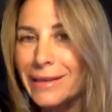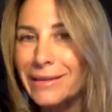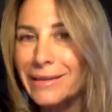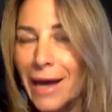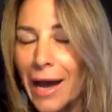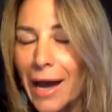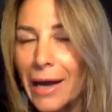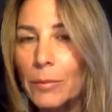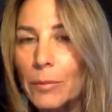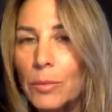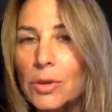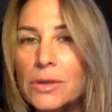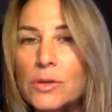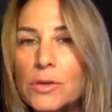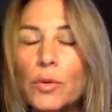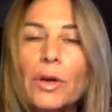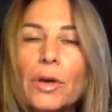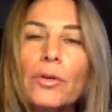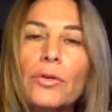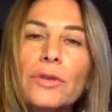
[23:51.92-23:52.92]
diamonds
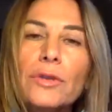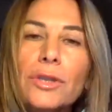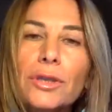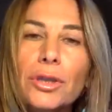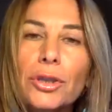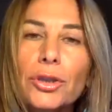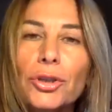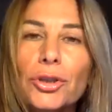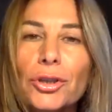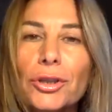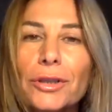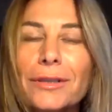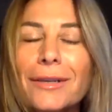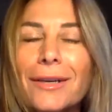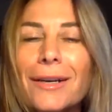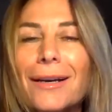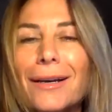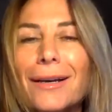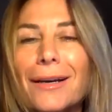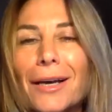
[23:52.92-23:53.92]
were considered
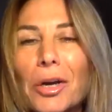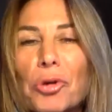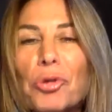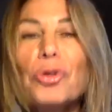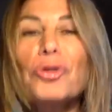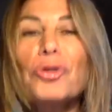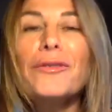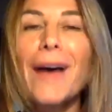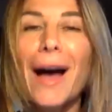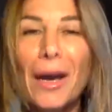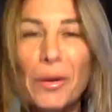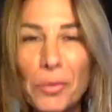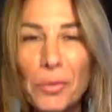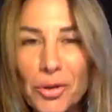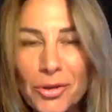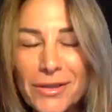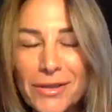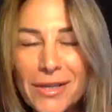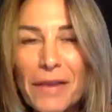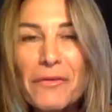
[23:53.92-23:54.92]
good
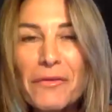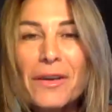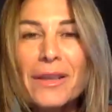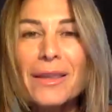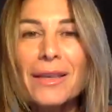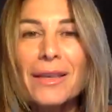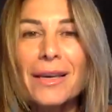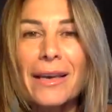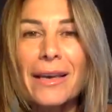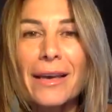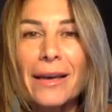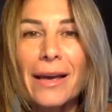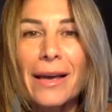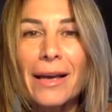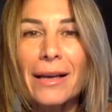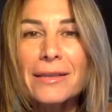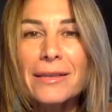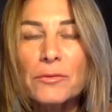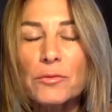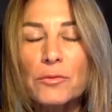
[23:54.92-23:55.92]
diamonds. Everything
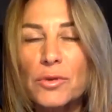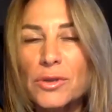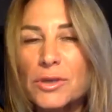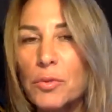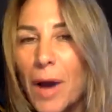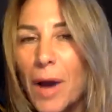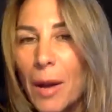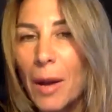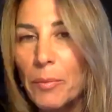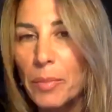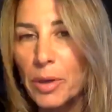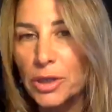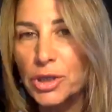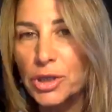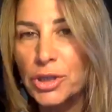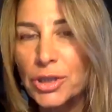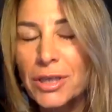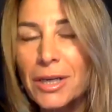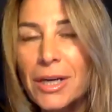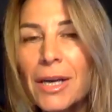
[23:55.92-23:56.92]
else was
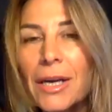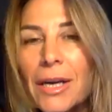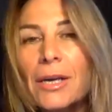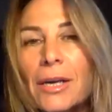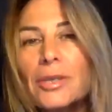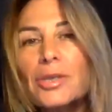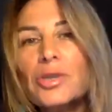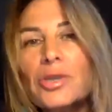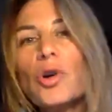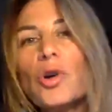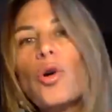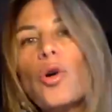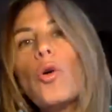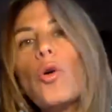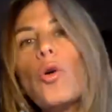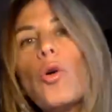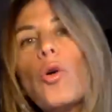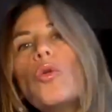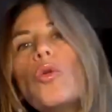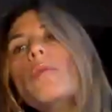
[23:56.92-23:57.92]
rubbish. So
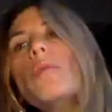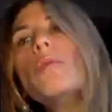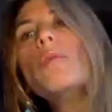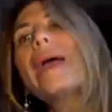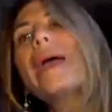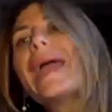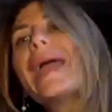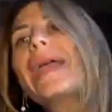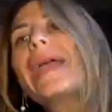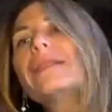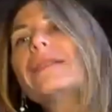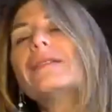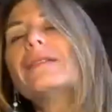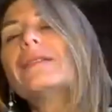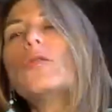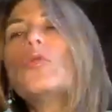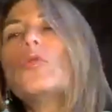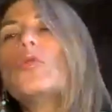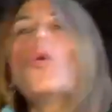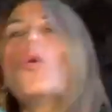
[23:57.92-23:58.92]

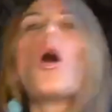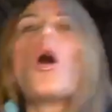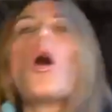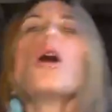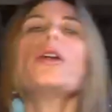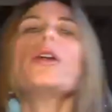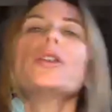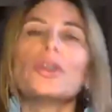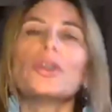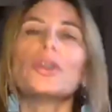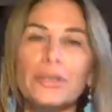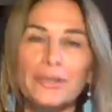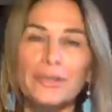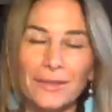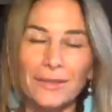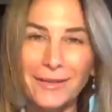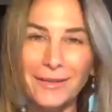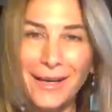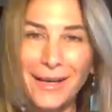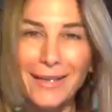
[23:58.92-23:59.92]
who honored
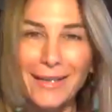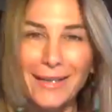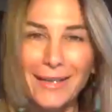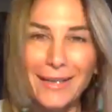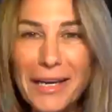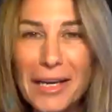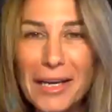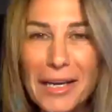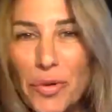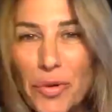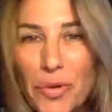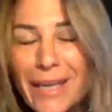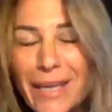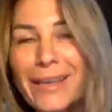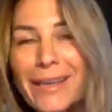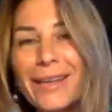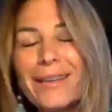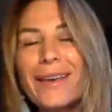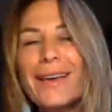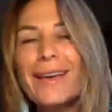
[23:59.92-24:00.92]
and
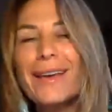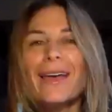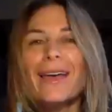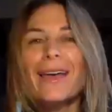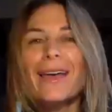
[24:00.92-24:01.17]
celebrated